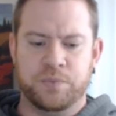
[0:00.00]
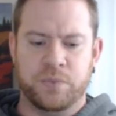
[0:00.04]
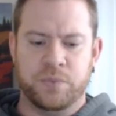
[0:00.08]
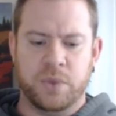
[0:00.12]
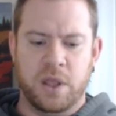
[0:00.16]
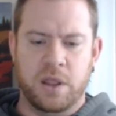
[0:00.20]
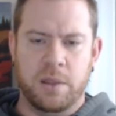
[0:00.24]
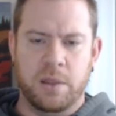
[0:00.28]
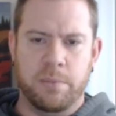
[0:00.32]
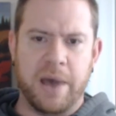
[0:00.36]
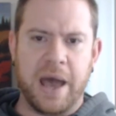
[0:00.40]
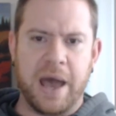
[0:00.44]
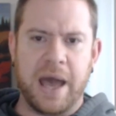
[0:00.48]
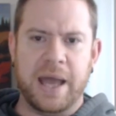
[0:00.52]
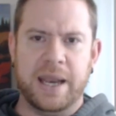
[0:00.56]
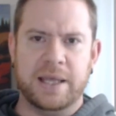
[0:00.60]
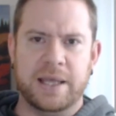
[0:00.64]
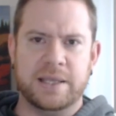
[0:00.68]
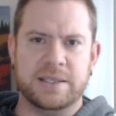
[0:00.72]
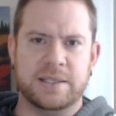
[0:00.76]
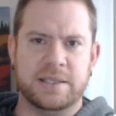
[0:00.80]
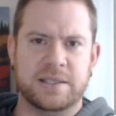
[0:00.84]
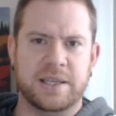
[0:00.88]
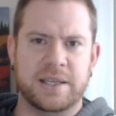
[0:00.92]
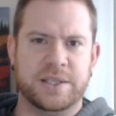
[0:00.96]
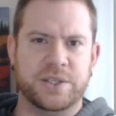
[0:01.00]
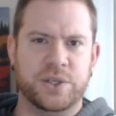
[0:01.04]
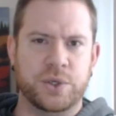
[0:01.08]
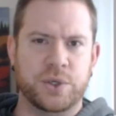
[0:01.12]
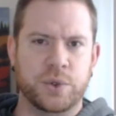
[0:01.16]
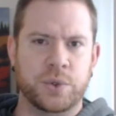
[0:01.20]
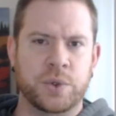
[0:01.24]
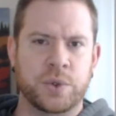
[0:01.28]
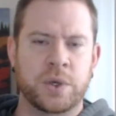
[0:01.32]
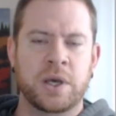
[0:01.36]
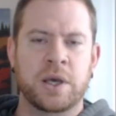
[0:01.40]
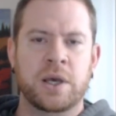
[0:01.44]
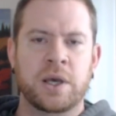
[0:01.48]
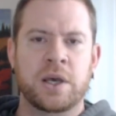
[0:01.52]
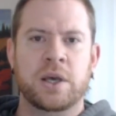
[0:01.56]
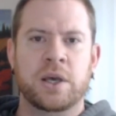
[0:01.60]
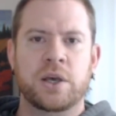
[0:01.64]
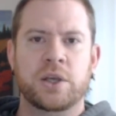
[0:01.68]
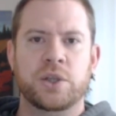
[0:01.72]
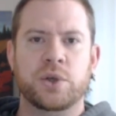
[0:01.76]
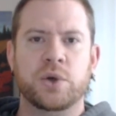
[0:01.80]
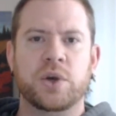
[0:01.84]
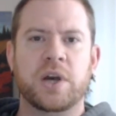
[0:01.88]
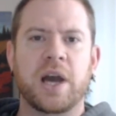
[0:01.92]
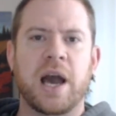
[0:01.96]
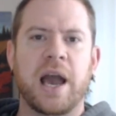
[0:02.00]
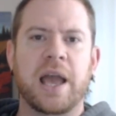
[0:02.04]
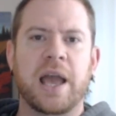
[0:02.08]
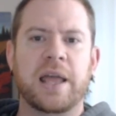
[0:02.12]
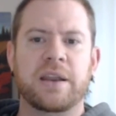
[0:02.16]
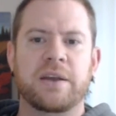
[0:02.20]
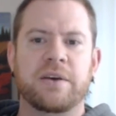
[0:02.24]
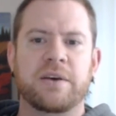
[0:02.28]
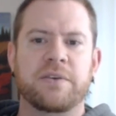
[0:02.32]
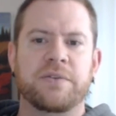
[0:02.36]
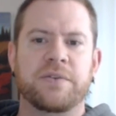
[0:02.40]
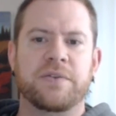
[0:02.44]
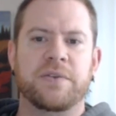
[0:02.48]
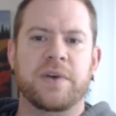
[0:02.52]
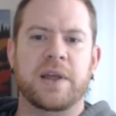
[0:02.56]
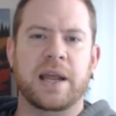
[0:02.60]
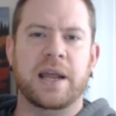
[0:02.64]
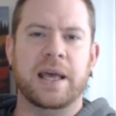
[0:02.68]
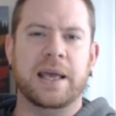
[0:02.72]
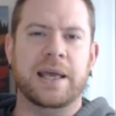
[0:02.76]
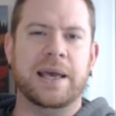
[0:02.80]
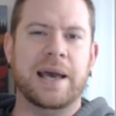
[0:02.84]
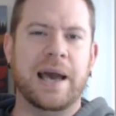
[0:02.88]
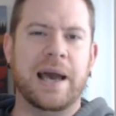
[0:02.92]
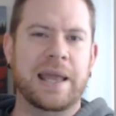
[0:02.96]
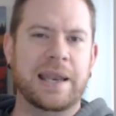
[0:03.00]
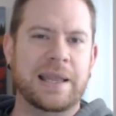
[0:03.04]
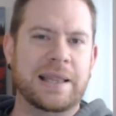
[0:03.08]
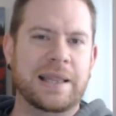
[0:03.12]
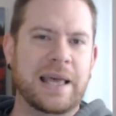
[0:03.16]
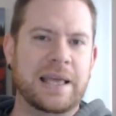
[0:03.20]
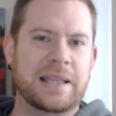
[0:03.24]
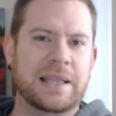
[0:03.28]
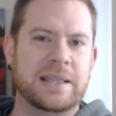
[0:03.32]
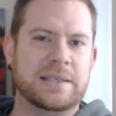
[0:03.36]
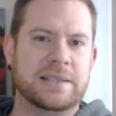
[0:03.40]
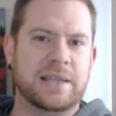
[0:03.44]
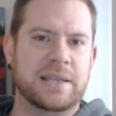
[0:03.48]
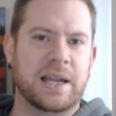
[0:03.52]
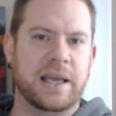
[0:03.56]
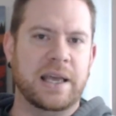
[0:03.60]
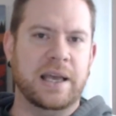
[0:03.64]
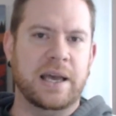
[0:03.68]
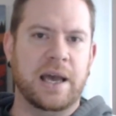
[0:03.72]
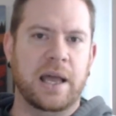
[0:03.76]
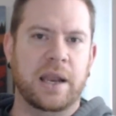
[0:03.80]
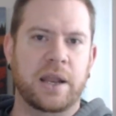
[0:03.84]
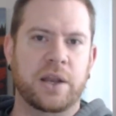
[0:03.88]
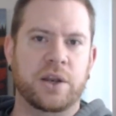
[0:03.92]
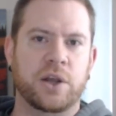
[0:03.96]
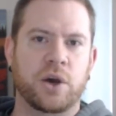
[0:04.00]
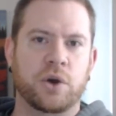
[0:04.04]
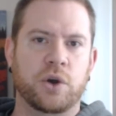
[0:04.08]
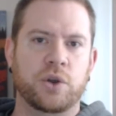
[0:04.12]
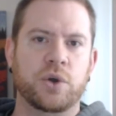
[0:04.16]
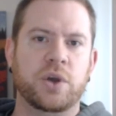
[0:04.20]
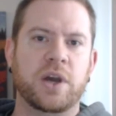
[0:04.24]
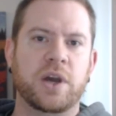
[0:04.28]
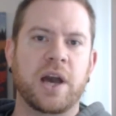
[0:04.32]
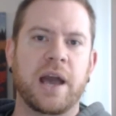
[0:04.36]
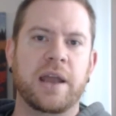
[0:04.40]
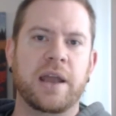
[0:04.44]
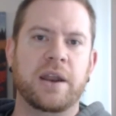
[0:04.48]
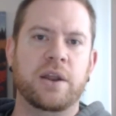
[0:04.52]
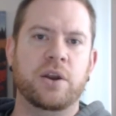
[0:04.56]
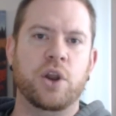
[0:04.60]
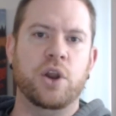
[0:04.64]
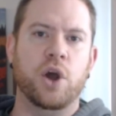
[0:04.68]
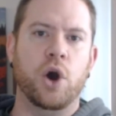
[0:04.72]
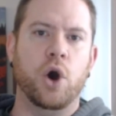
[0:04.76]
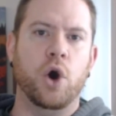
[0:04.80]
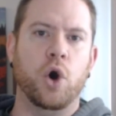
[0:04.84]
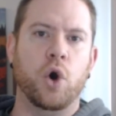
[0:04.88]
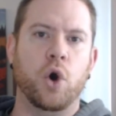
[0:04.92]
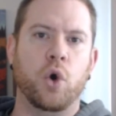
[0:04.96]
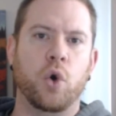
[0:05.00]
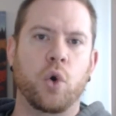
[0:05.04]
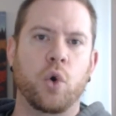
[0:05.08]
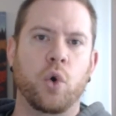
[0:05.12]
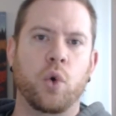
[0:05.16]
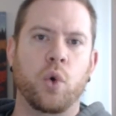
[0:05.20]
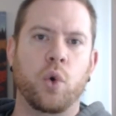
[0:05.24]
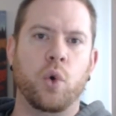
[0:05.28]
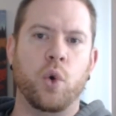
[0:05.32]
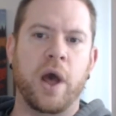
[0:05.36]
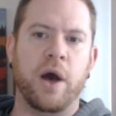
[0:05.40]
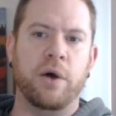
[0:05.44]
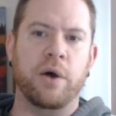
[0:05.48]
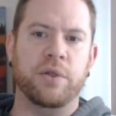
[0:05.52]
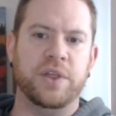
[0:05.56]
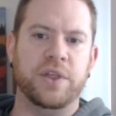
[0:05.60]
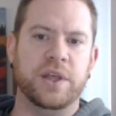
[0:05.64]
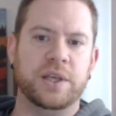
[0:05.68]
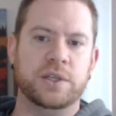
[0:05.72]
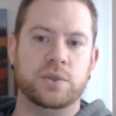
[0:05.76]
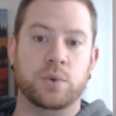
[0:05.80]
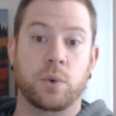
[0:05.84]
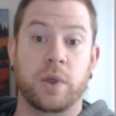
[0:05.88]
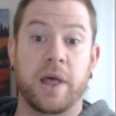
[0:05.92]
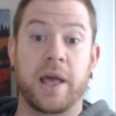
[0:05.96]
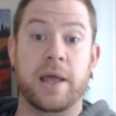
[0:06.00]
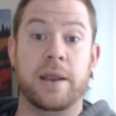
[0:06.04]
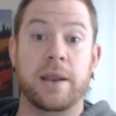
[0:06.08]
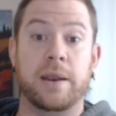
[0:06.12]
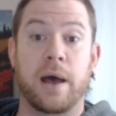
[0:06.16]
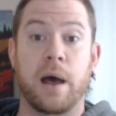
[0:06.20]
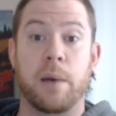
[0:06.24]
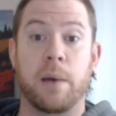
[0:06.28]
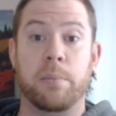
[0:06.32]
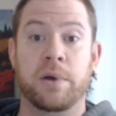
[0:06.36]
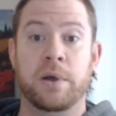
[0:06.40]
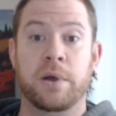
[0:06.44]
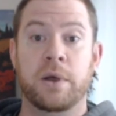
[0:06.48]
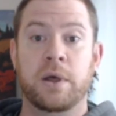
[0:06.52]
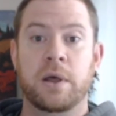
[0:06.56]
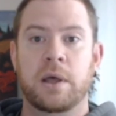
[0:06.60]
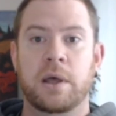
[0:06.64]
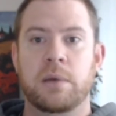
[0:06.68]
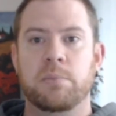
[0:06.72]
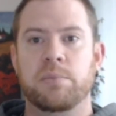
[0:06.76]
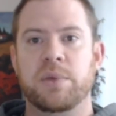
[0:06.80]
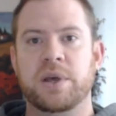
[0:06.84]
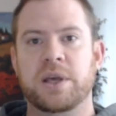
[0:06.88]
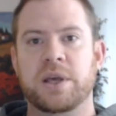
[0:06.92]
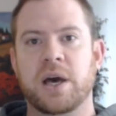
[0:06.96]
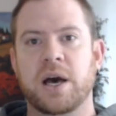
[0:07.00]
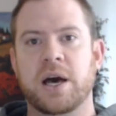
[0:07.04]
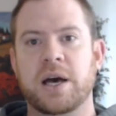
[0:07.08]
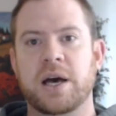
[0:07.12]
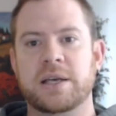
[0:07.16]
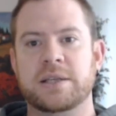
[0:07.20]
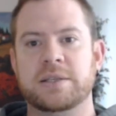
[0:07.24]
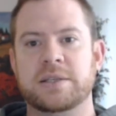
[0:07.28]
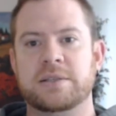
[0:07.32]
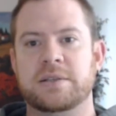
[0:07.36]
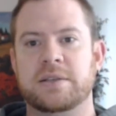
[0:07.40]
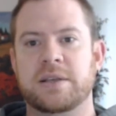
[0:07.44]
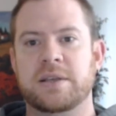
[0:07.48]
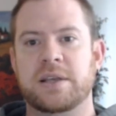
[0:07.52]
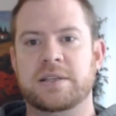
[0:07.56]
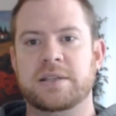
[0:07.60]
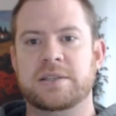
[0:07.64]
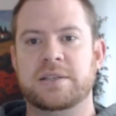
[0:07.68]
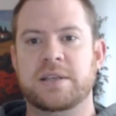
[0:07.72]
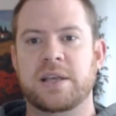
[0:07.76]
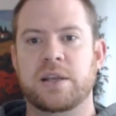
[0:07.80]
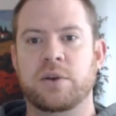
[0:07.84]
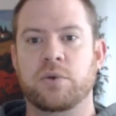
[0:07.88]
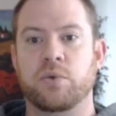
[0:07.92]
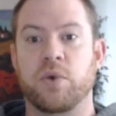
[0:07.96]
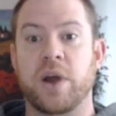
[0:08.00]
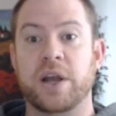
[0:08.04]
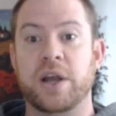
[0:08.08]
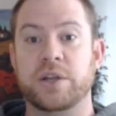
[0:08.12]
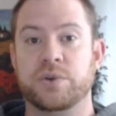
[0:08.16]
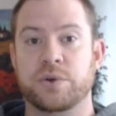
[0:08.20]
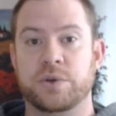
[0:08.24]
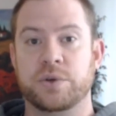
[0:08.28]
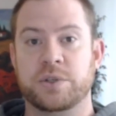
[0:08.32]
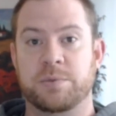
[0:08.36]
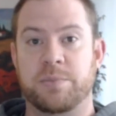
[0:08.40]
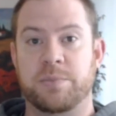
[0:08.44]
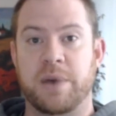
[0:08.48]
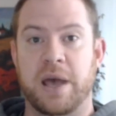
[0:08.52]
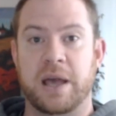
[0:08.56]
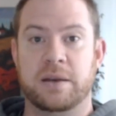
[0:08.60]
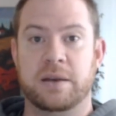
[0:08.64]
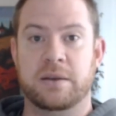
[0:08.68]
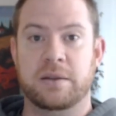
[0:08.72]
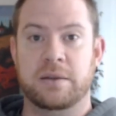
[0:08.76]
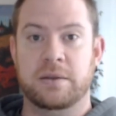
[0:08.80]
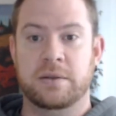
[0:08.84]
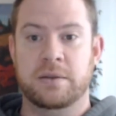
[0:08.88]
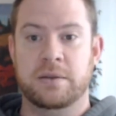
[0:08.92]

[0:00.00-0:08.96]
and the bad is that you you kind of, and I kind of like this and I kind of don't, you kind of know how things will end up because it's in retrospect.